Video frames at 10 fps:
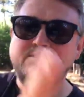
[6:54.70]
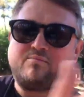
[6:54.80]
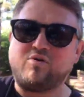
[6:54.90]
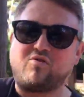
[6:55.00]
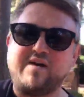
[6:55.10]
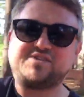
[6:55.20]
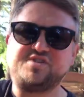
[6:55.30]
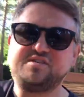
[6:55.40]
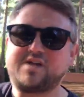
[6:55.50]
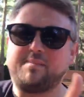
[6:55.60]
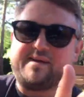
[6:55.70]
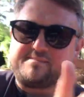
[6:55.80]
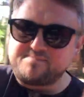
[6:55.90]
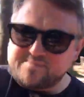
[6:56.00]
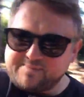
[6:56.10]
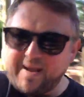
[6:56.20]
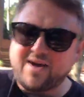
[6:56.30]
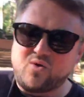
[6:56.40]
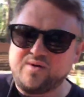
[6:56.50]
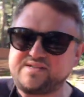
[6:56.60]
progressions coming
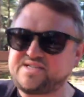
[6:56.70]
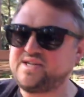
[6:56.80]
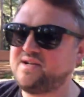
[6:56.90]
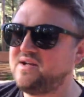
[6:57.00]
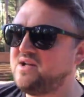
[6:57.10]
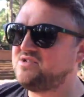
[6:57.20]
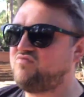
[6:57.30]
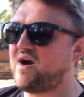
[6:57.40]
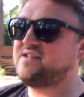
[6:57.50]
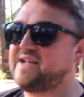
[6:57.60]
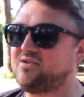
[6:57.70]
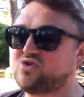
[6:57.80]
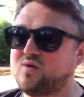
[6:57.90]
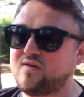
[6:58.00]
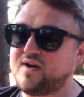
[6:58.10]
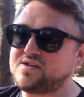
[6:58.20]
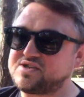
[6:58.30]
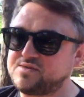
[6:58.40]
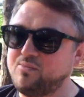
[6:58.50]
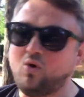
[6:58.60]
backwards right down to a very
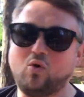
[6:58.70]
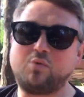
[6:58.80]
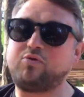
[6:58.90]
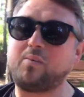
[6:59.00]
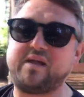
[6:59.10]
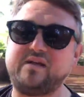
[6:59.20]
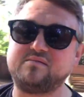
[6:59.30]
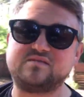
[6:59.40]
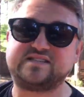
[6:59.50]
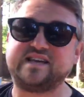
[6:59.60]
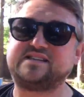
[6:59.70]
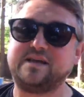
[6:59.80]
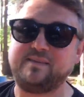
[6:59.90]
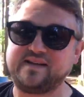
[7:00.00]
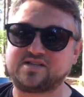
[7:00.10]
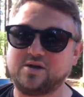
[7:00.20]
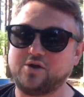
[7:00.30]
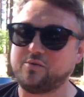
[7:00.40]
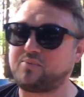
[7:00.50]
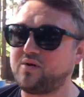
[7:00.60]
small, probably 60-metre
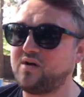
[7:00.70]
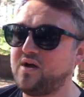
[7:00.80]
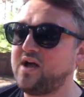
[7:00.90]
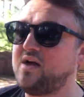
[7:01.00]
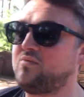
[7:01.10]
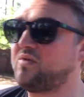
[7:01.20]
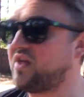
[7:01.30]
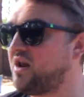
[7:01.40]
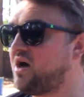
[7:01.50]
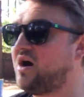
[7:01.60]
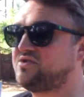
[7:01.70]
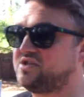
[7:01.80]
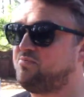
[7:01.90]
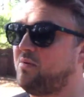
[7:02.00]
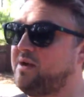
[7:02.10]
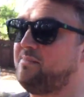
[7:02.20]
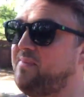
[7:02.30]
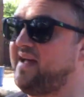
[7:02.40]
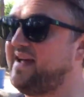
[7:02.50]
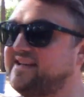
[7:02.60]
loop, with the largest probably being a